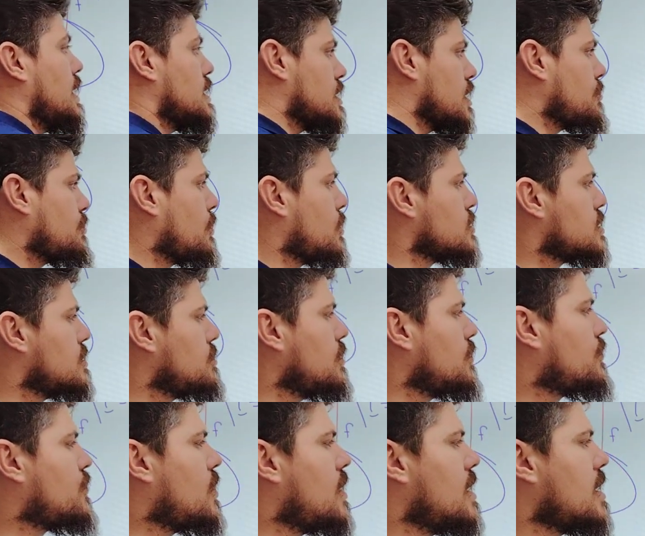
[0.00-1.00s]
is it
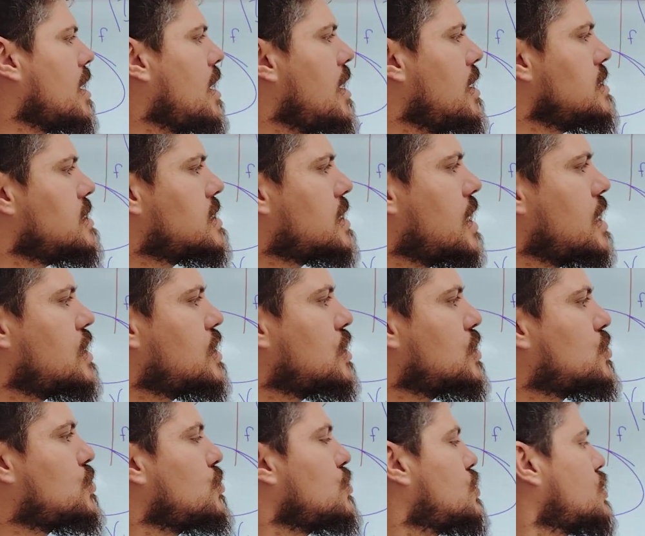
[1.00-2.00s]
possible for an ice
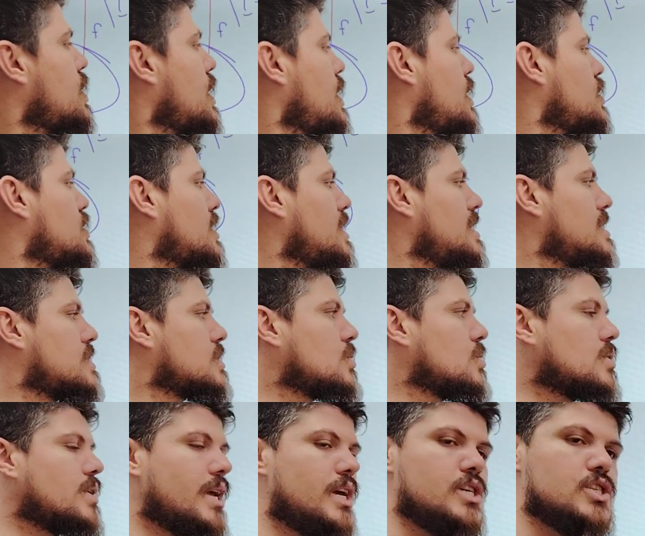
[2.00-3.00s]
skater to change his
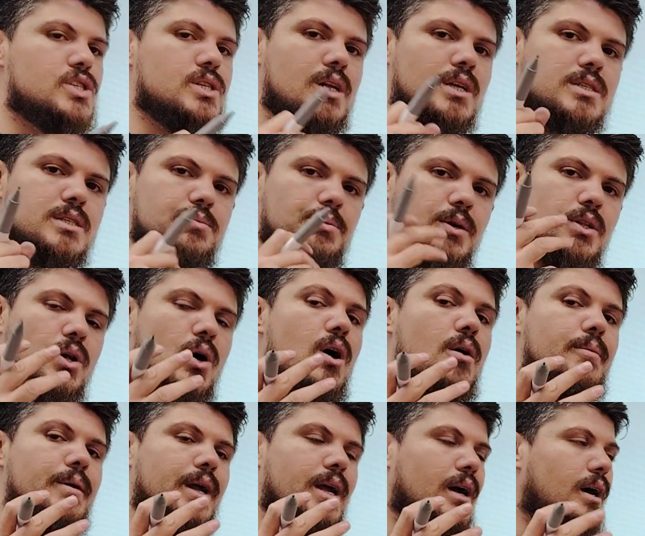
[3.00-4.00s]
rotational speed
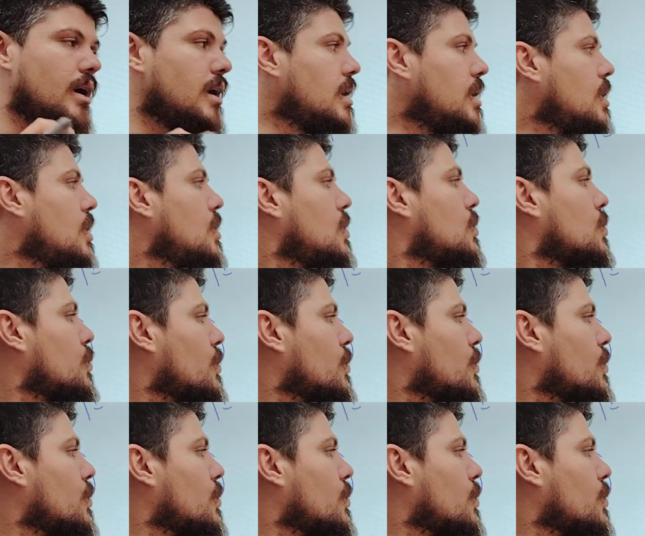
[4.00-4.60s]
omega